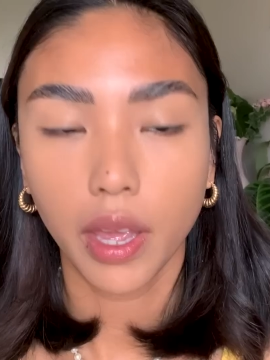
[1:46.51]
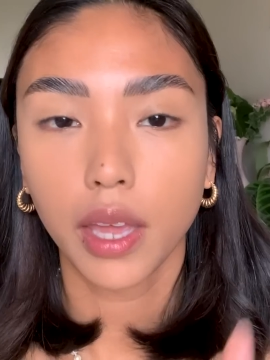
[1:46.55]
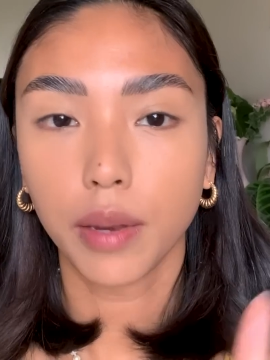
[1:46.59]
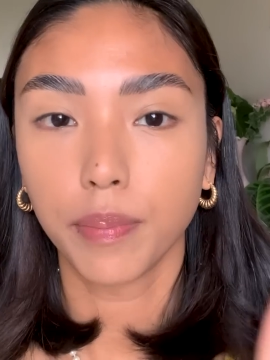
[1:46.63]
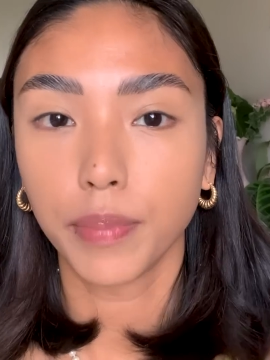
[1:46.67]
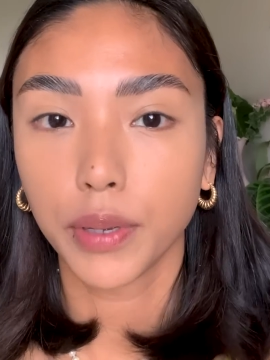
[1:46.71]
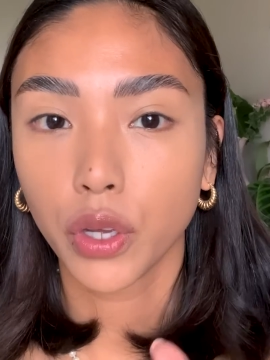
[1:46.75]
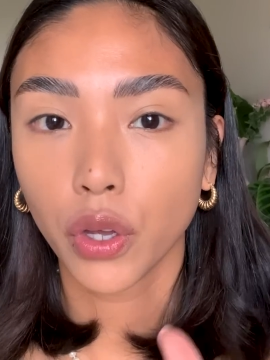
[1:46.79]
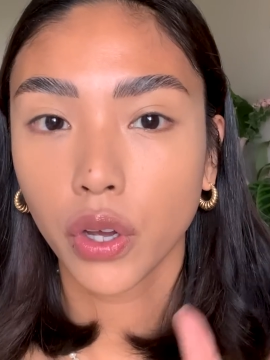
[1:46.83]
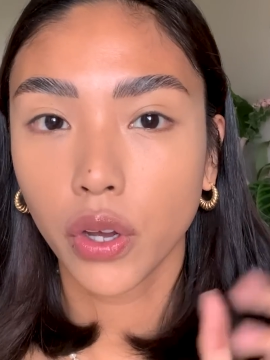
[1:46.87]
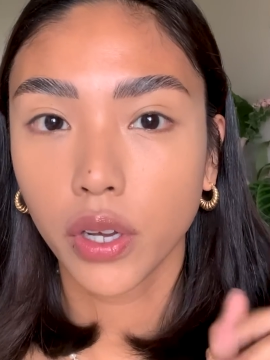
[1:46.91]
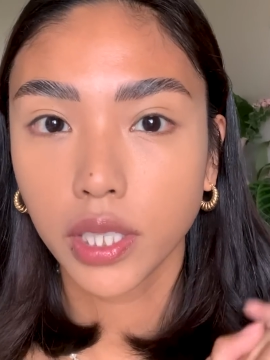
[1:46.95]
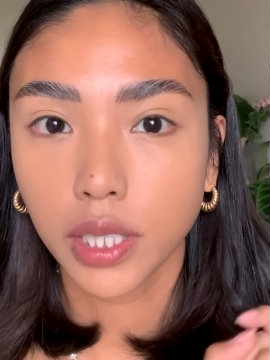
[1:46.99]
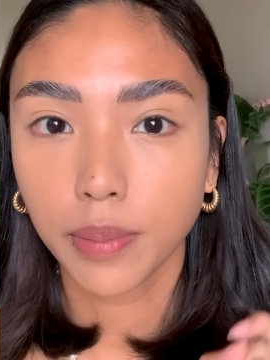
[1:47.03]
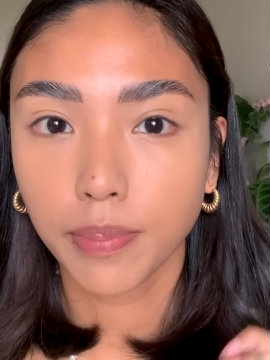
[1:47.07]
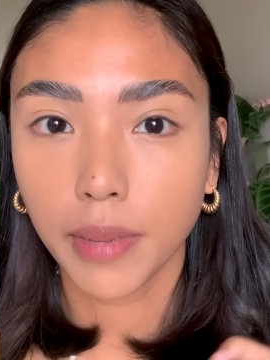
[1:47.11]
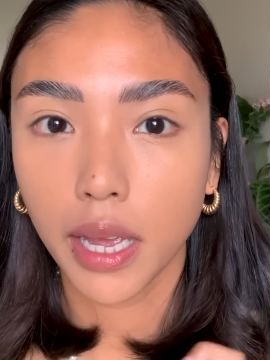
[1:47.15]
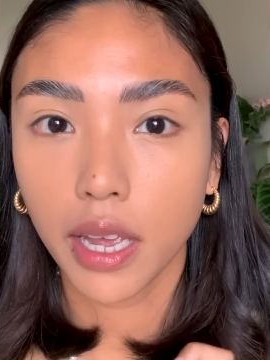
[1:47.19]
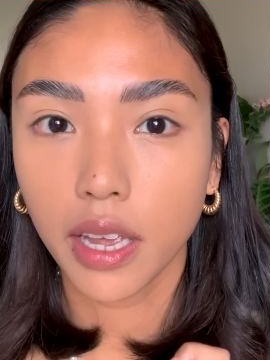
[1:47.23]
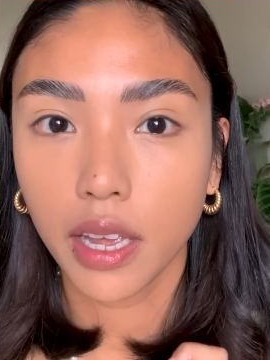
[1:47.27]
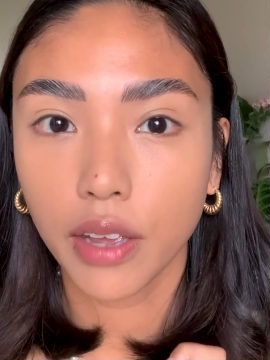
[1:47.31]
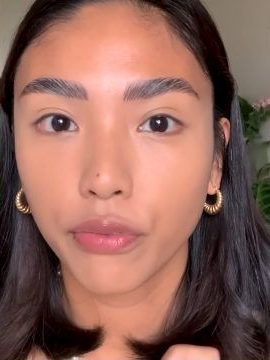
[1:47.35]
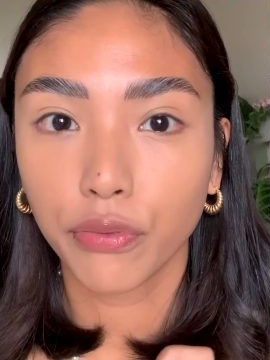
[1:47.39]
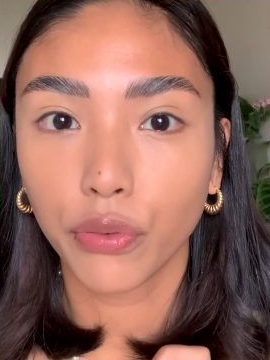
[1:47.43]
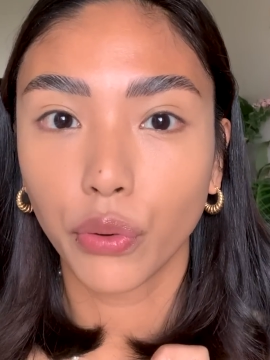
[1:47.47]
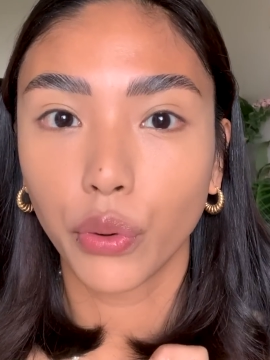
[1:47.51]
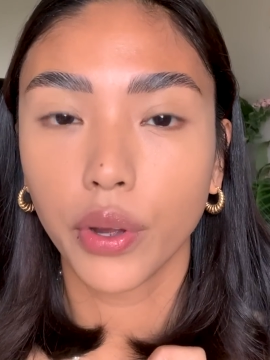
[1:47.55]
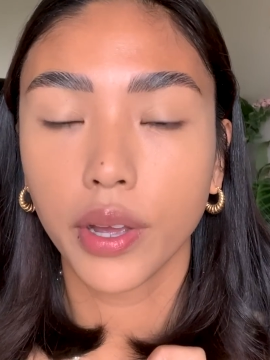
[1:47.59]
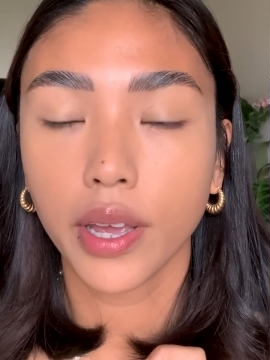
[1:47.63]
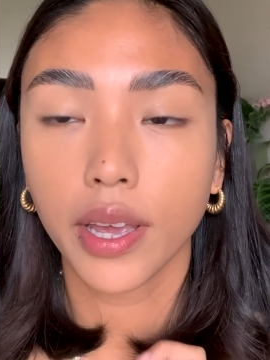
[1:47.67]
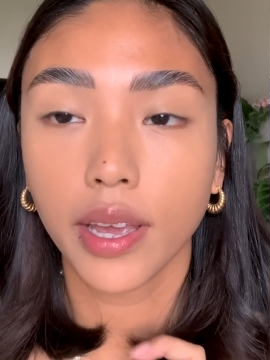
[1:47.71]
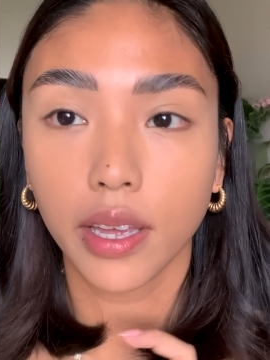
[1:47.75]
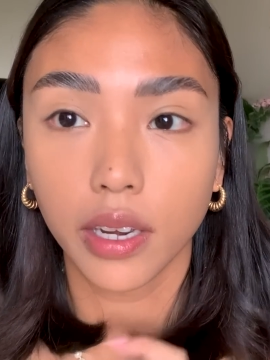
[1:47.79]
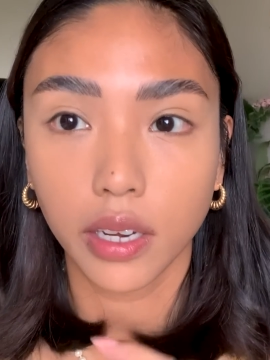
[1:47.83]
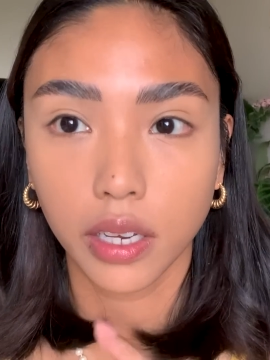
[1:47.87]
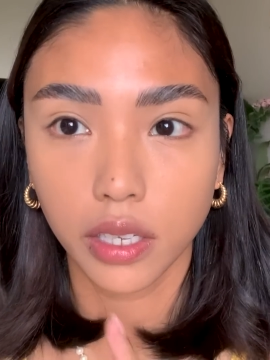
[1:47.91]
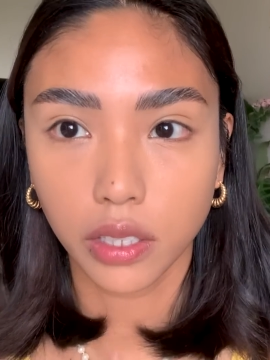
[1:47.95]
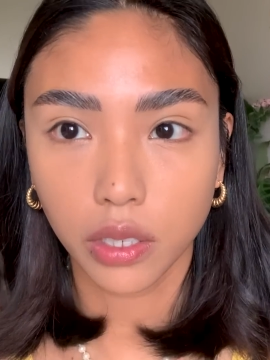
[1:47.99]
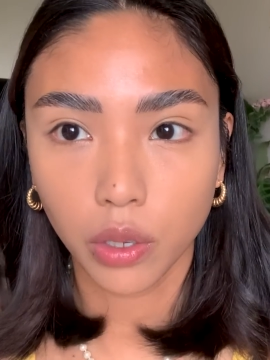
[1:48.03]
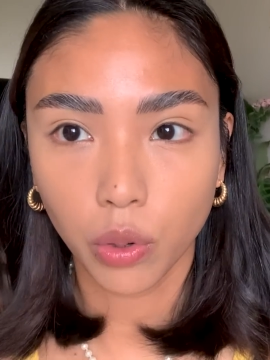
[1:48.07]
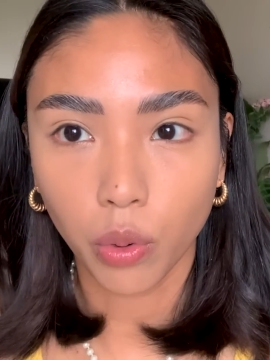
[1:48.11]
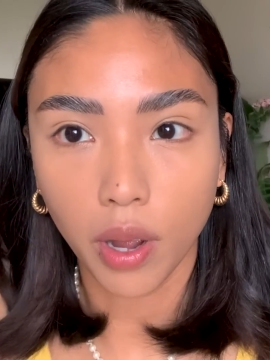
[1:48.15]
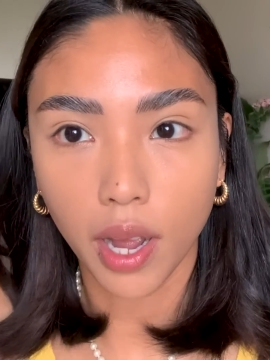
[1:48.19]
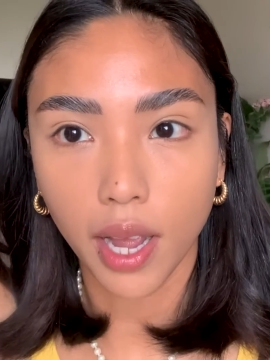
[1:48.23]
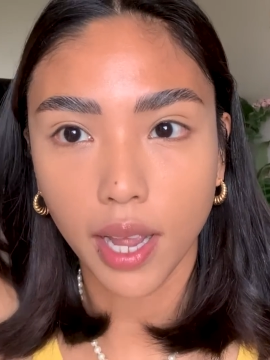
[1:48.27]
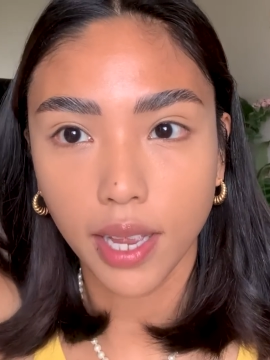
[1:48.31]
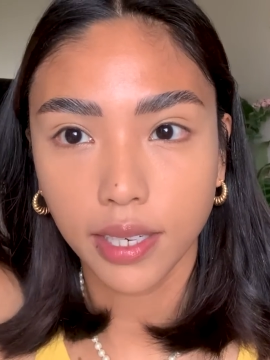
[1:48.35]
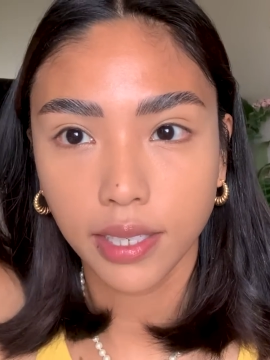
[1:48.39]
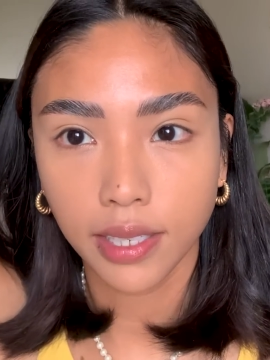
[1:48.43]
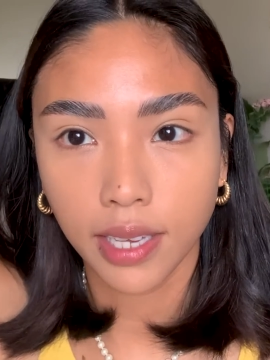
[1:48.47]
And because my forehead is
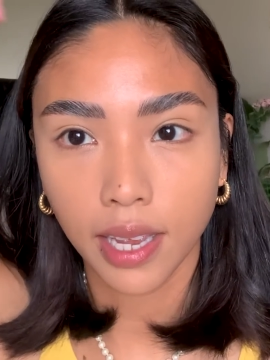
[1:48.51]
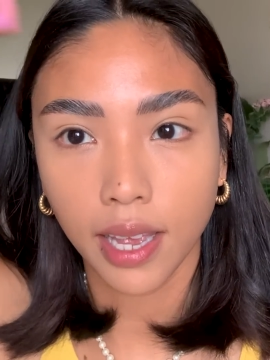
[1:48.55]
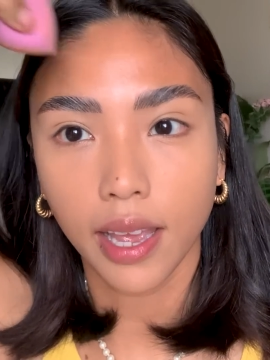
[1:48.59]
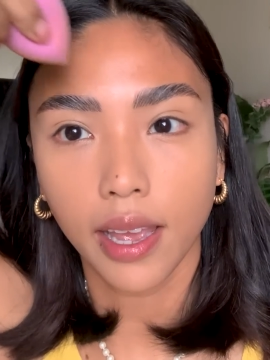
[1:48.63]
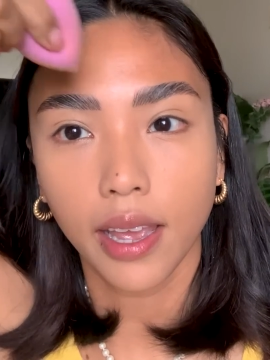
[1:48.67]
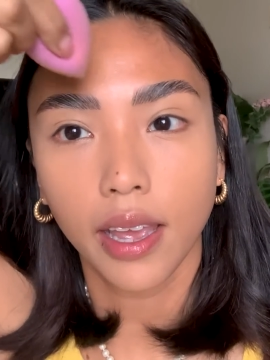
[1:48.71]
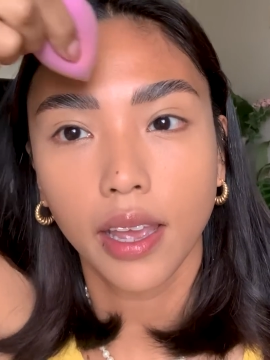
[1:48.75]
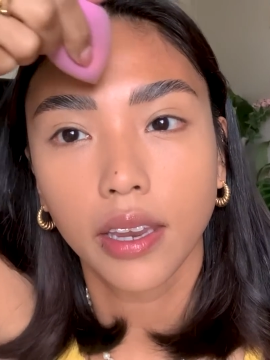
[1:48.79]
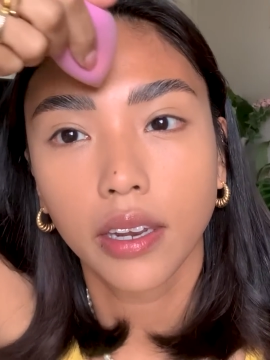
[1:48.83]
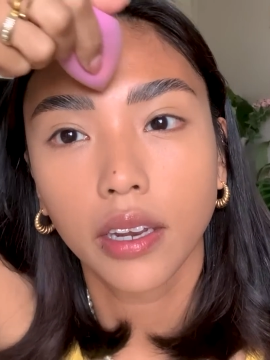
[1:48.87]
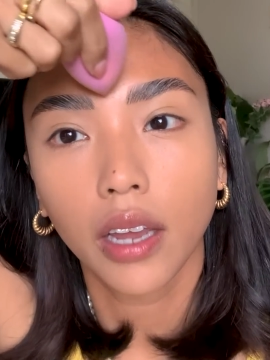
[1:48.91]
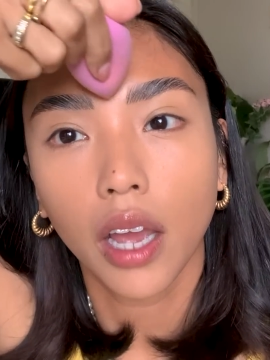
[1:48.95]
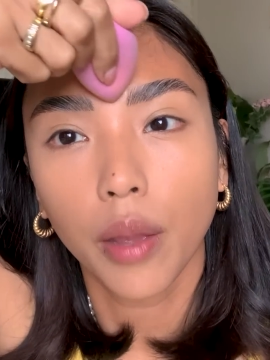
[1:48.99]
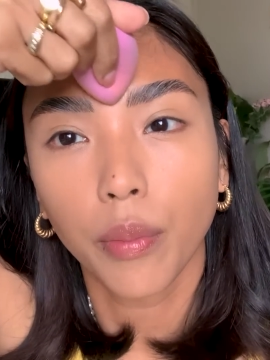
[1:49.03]
quite tan,